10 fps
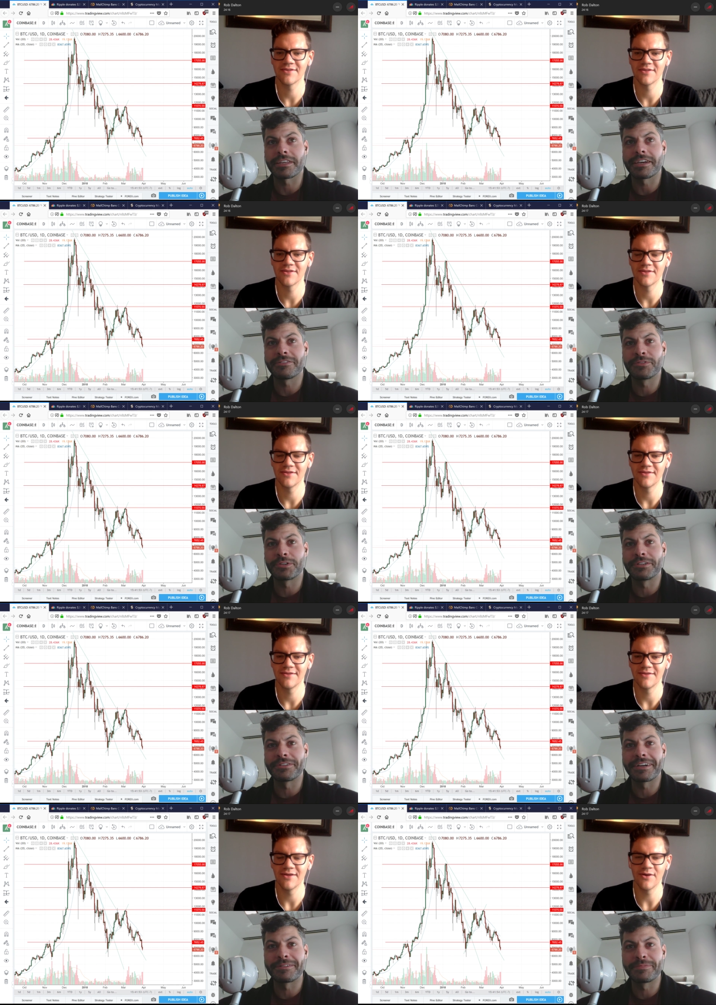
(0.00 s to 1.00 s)
Speaker 1: that for you,
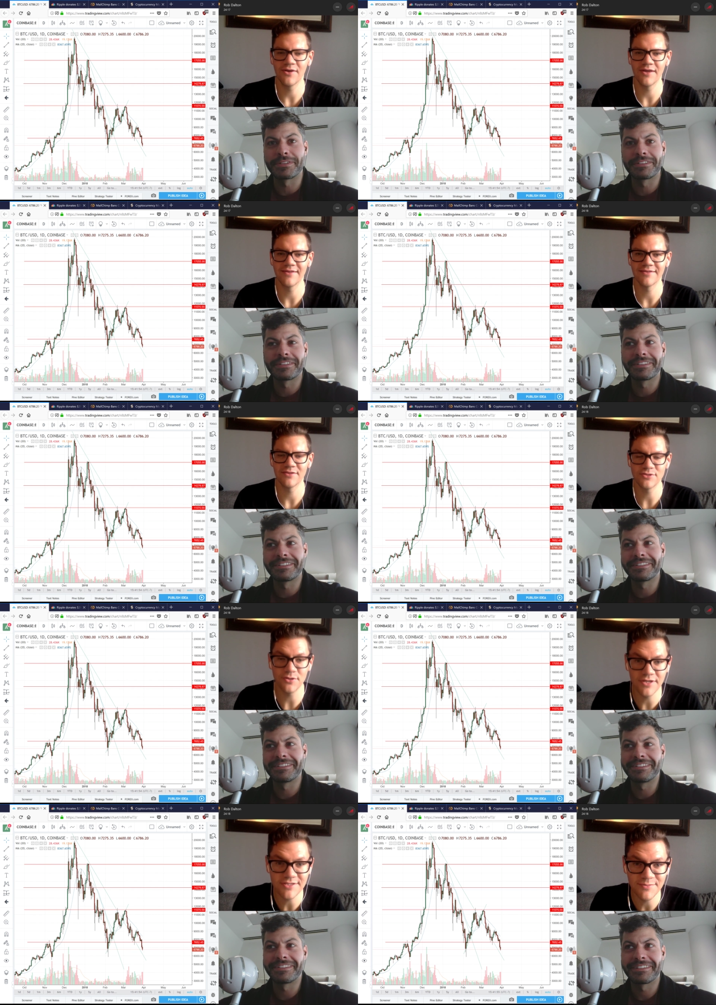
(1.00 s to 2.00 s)
Rob. Okay, tune
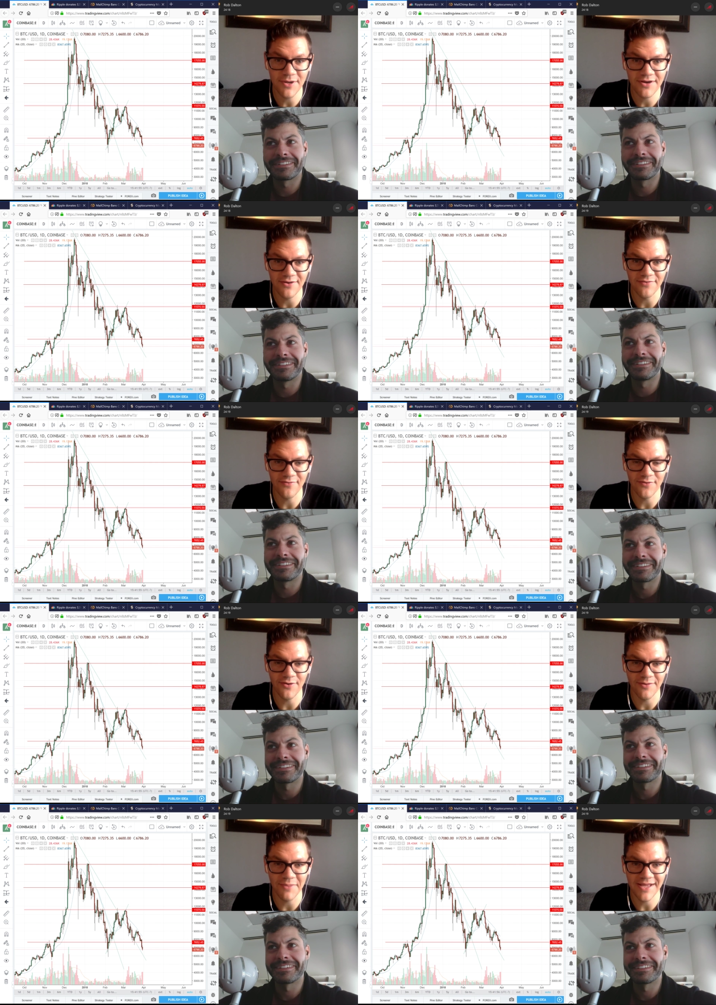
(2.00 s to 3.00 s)
in tomorrow
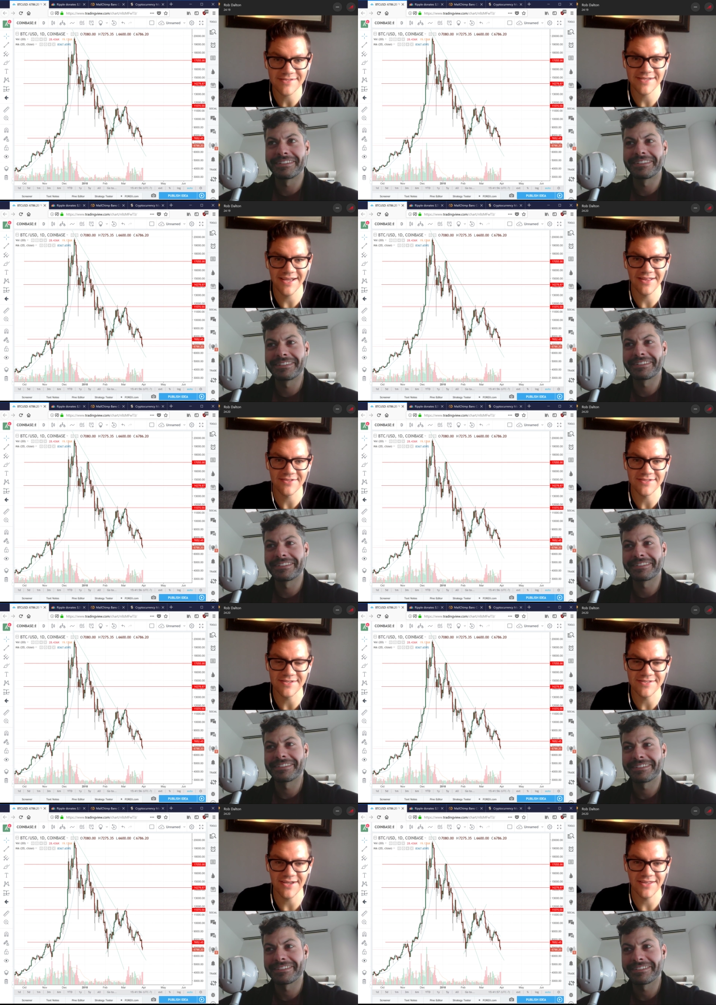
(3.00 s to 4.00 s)
for Matt's
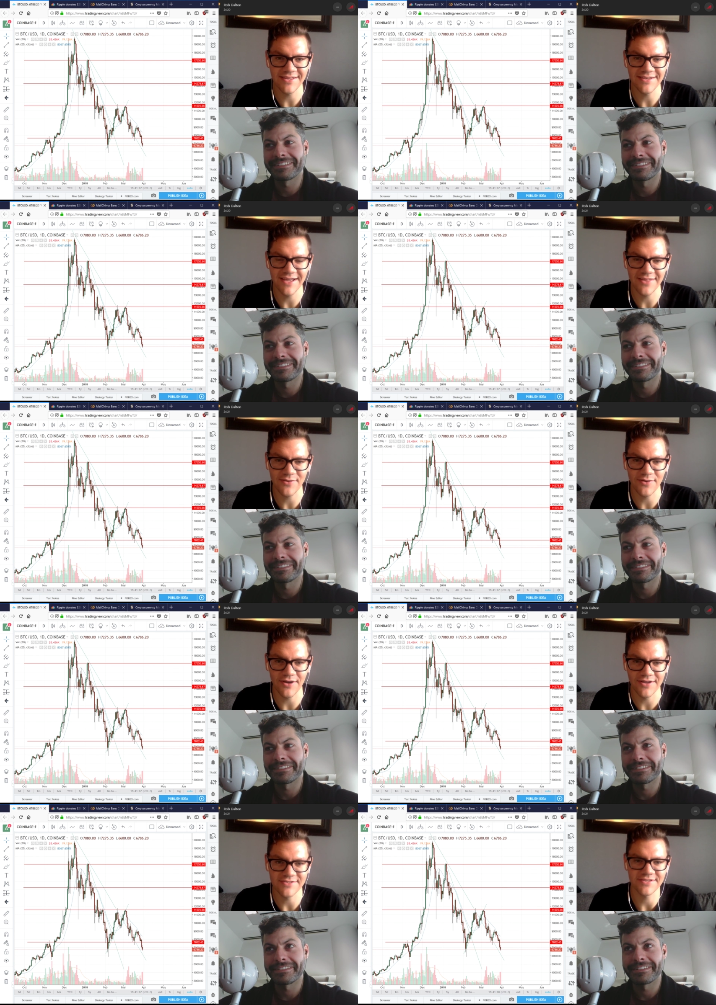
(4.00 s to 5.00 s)
analysis on the death
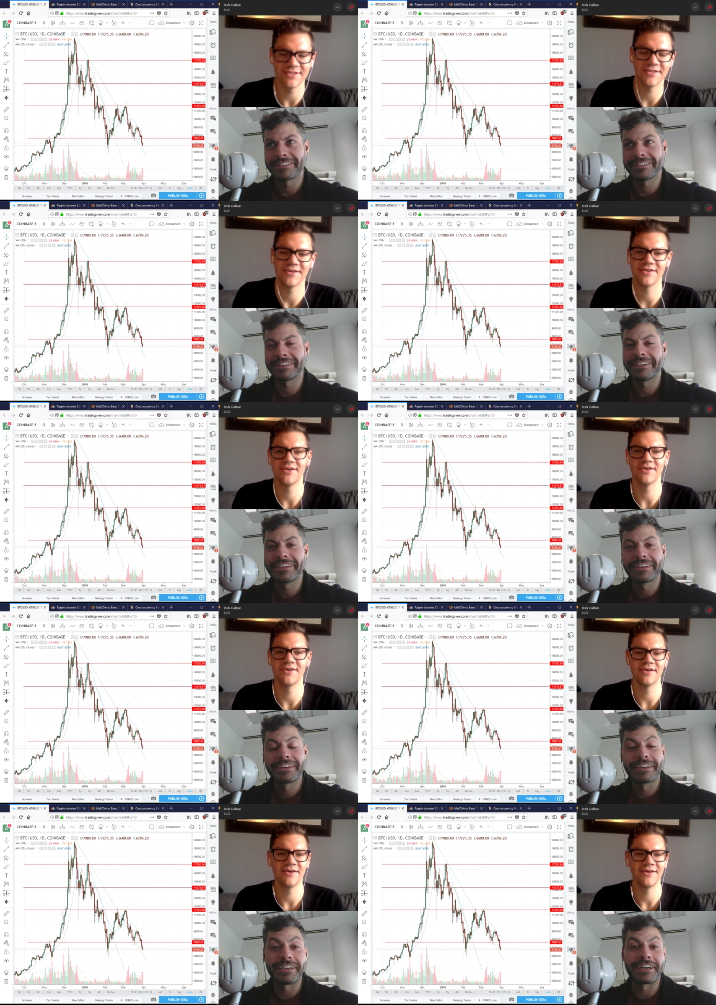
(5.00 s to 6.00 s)
cross.
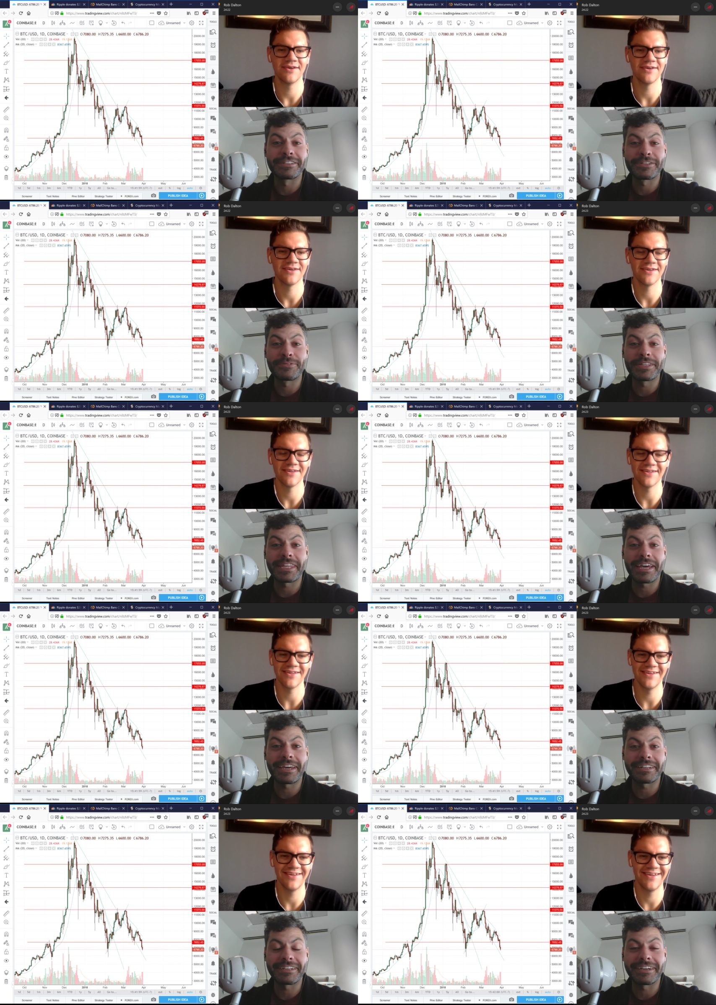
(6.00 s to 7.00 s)
Speaker 2: Yeah, so with
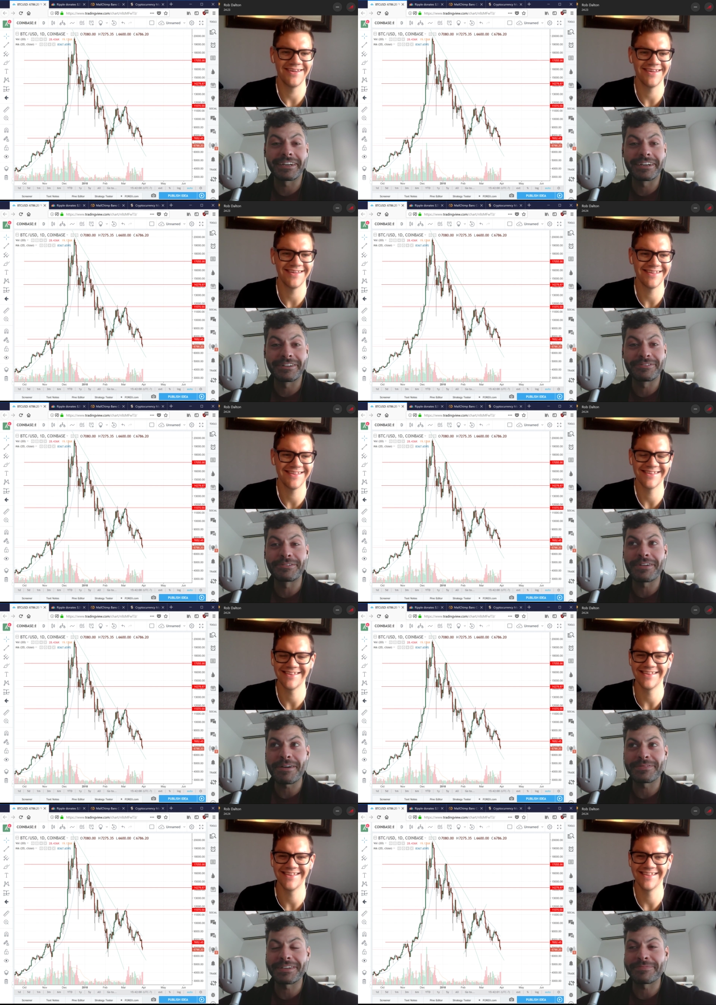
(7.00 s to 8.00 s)
that, we'll
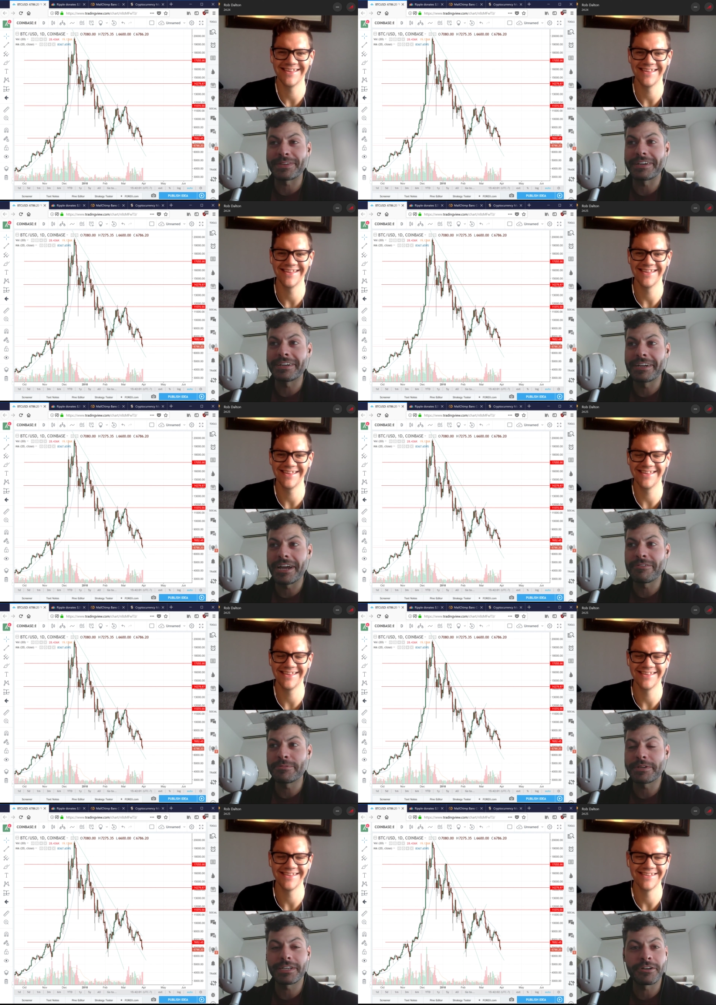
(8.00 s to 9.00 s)
wrap it up there.
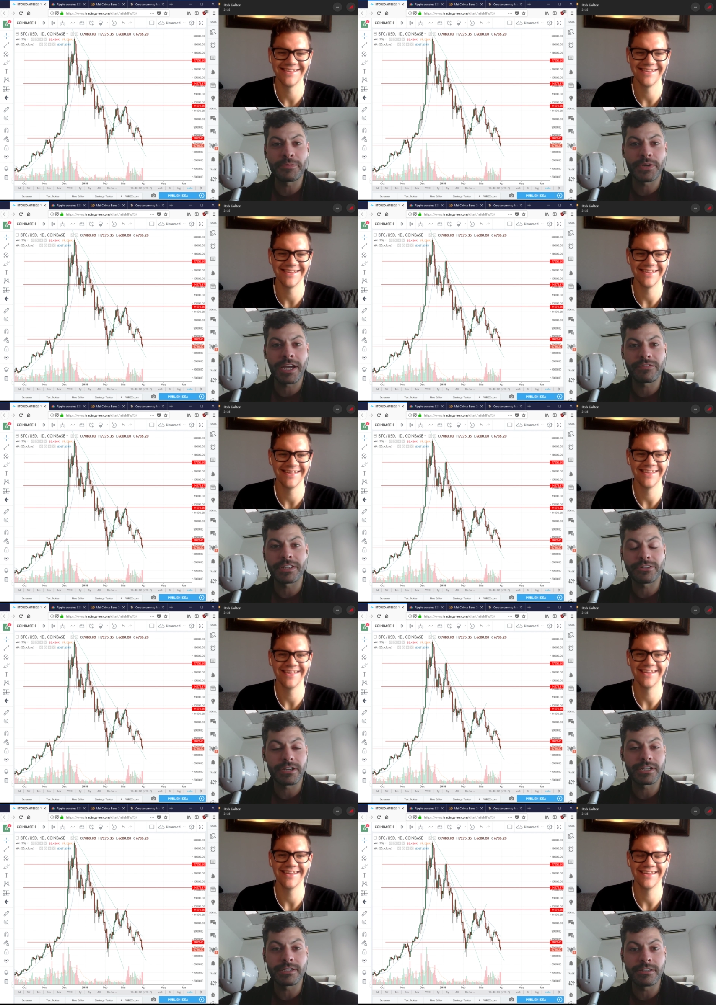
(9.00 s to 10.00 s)
Everybody, I hope you're having a
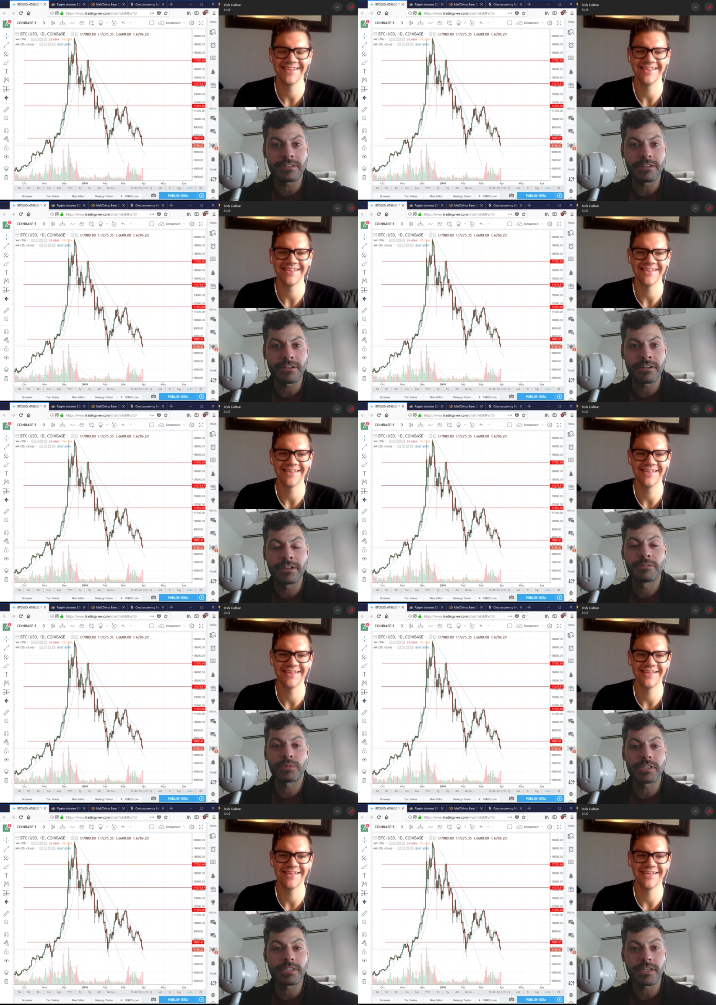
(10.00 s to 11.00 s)
great Easter.
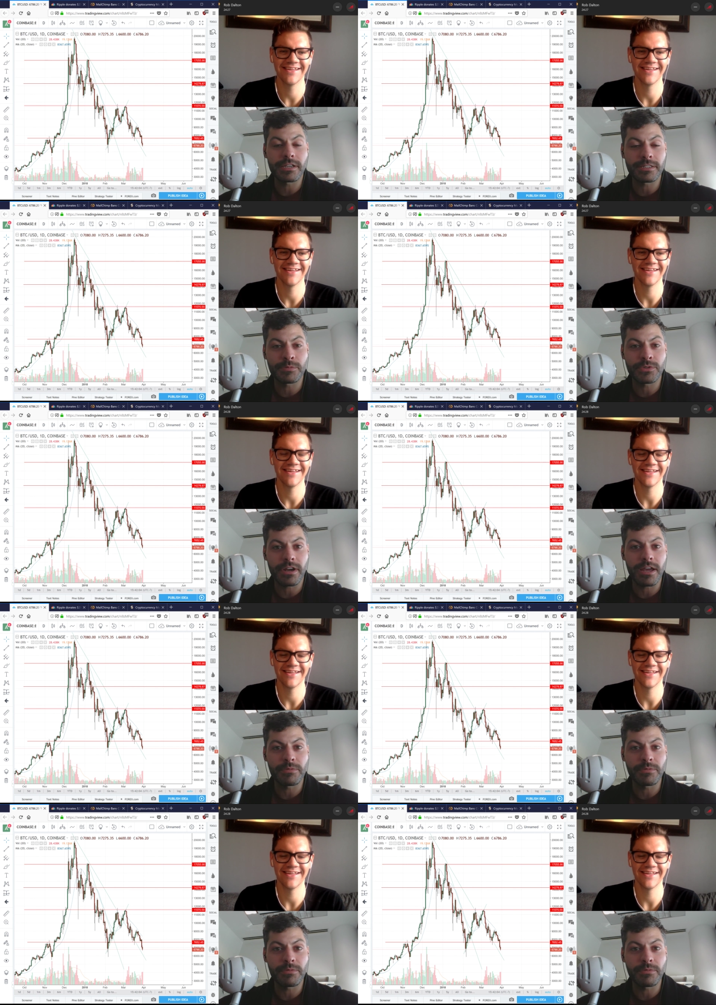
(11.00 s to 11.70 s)
Please like, subscribe,